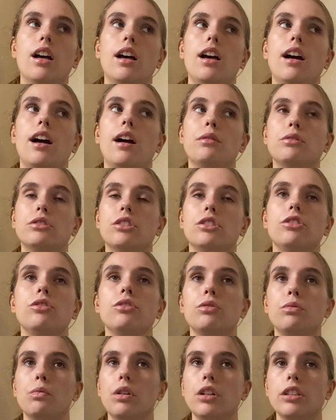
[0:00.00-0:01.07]
I was just
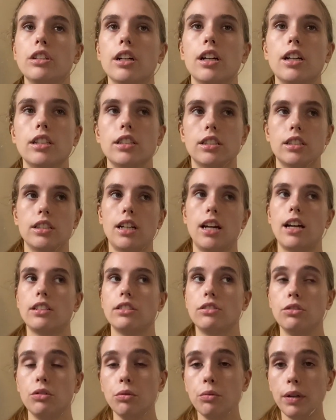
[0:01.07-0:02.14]
using 1 crutch at
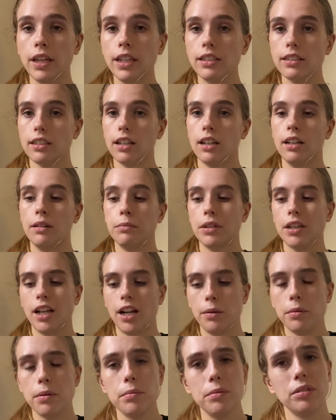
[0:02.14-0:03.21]
2 weeks. A lot of
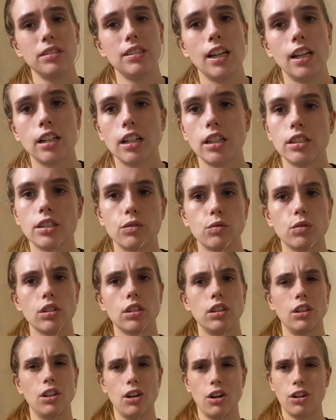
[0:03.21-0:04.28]
people stay on crutches for
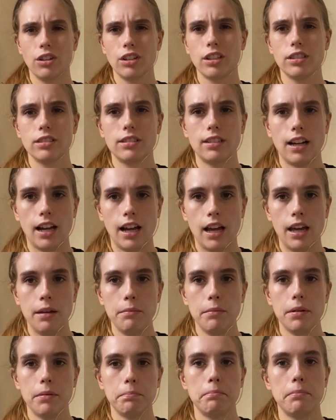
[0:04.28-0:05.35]
a longer time.
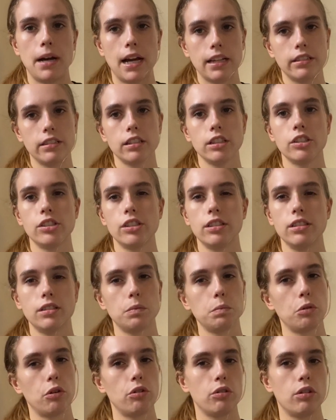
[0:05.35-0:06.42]
My surgeon's
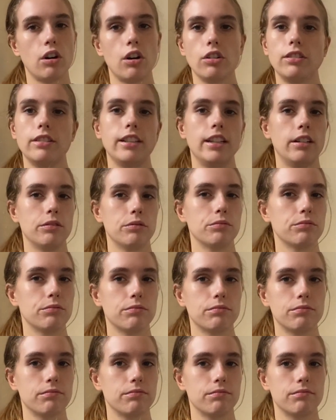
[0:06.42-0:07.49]
protocol didn't
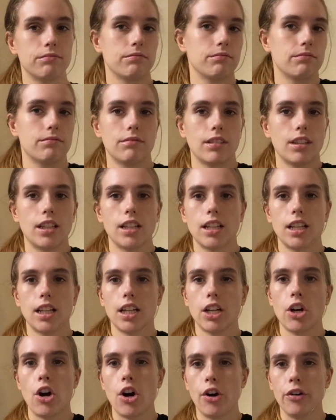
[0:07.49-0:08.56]

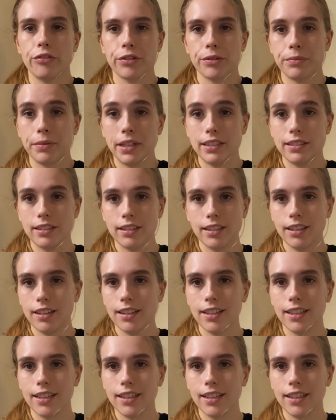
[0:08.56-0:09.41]
call for me to